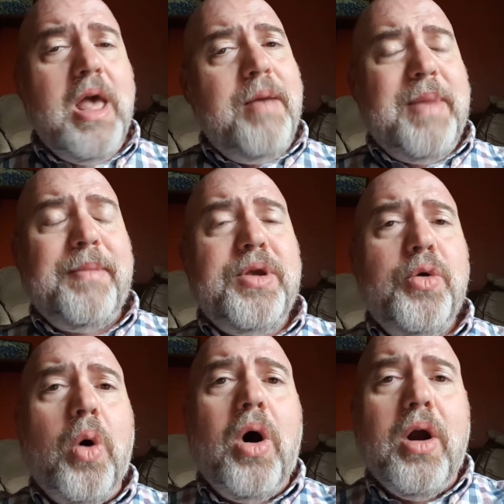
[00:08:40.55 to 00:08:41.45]
Maybe
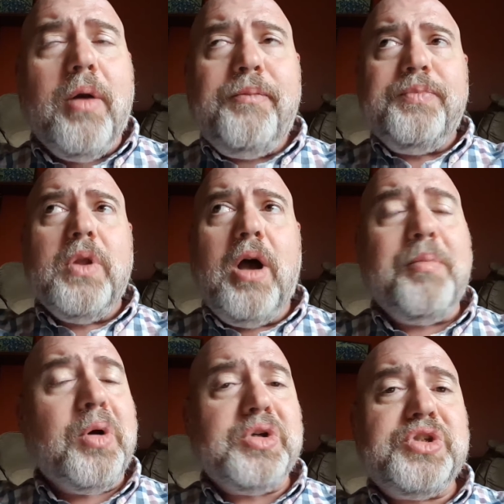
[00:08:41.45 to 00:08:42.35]
you are a
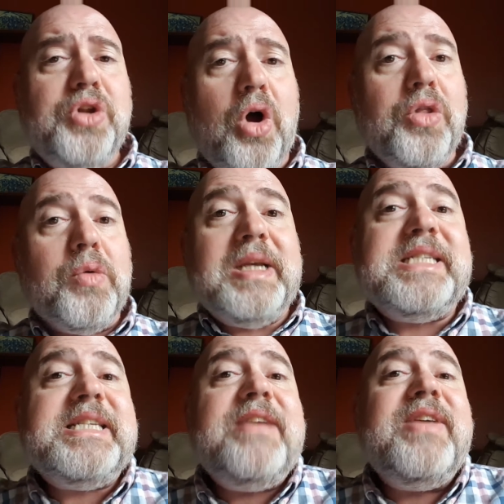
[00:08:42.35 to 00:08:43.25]
person on the
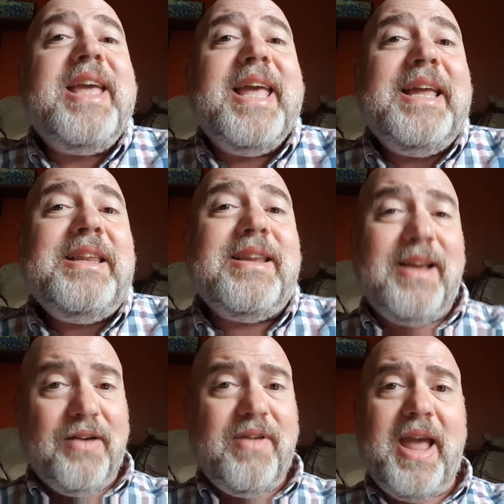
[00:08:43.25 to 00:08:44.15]
receiving end
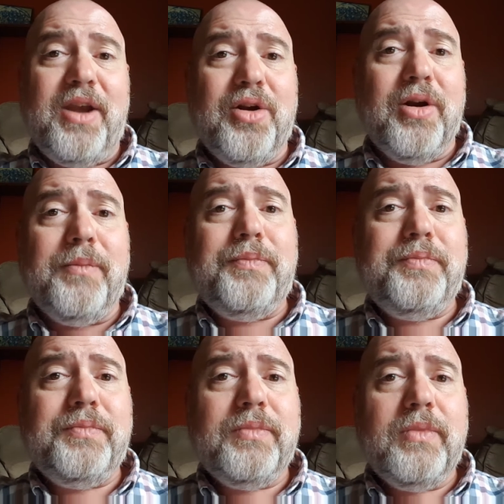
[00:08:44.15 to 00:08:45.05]
of anger.
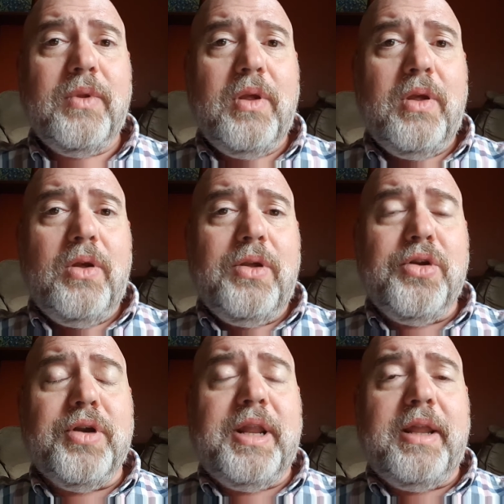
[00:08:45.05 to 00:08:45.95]

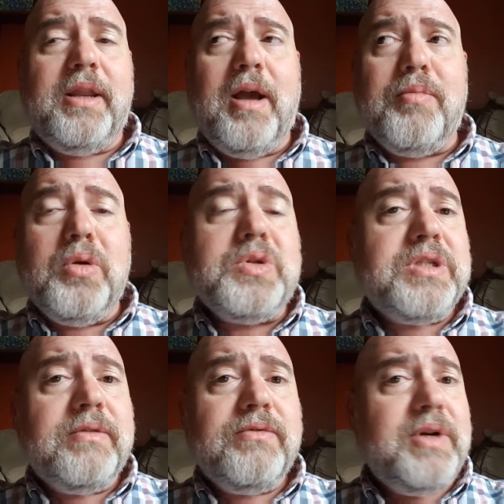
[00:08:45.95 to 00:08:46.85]
You're in an
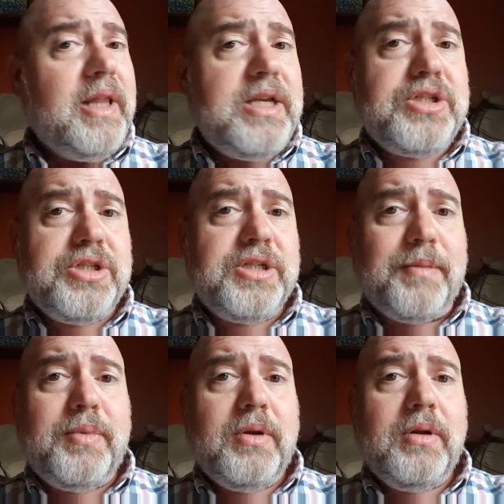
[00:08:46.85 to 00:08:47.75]
abusive
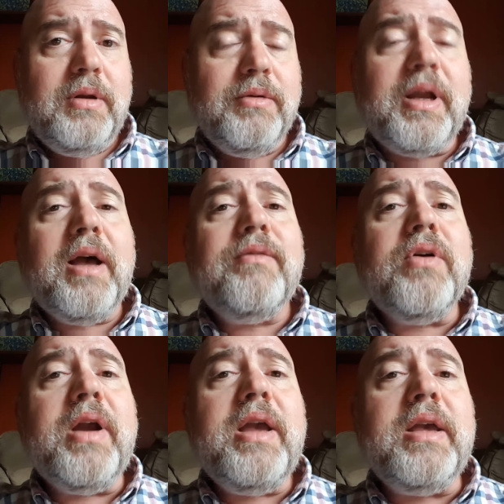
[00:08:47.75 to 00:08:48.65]
relationship.
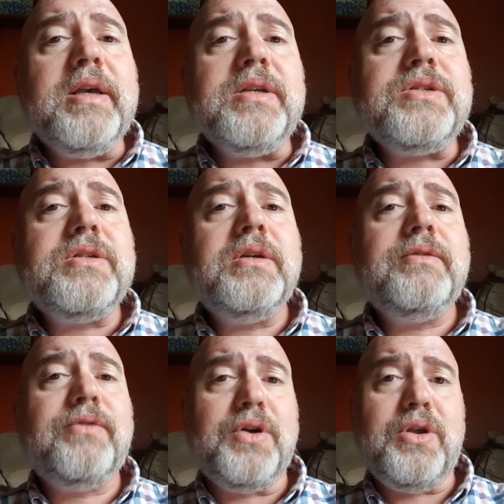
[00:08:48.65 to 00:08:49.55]
Recovery is
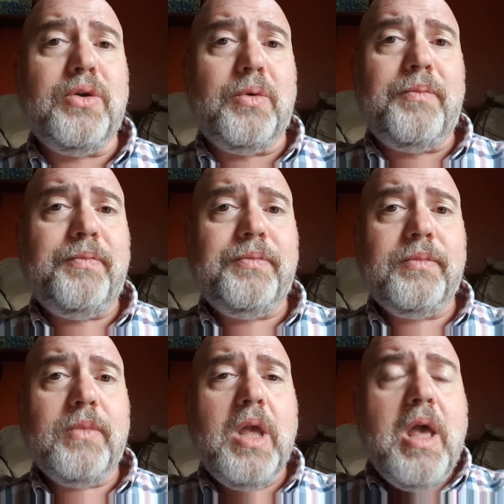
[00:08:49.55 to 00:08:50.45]
for you.
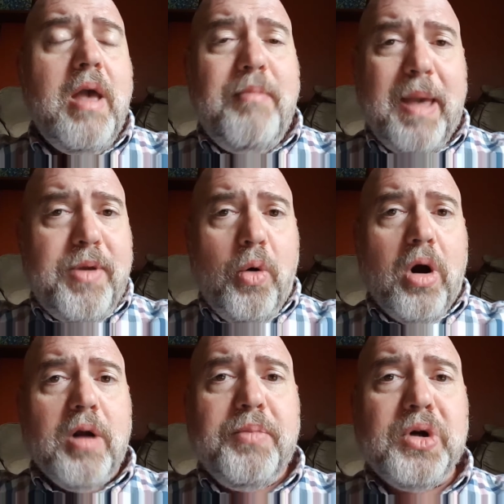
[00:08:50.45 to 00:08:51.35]
Maybe you
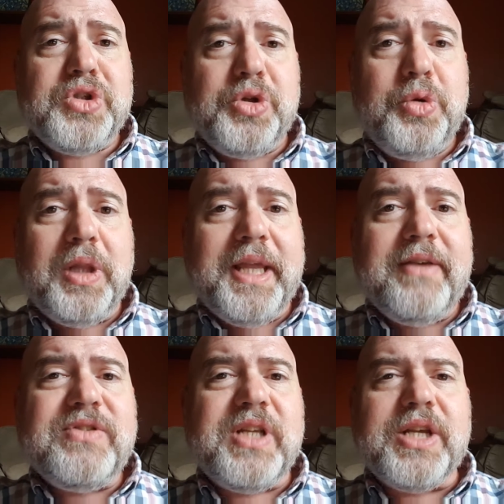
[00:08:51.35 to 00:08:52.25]
are a person who
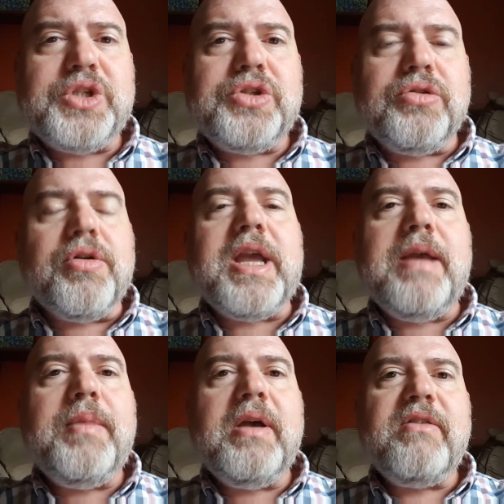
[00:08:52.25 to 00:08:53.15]
lives in
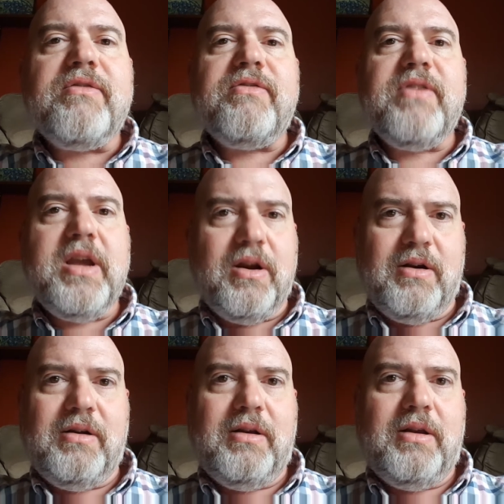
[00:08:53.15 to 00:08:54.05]
extreme
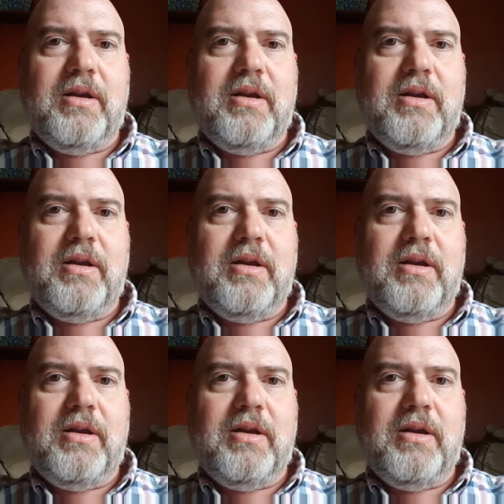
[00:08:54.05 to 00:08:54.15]
fear,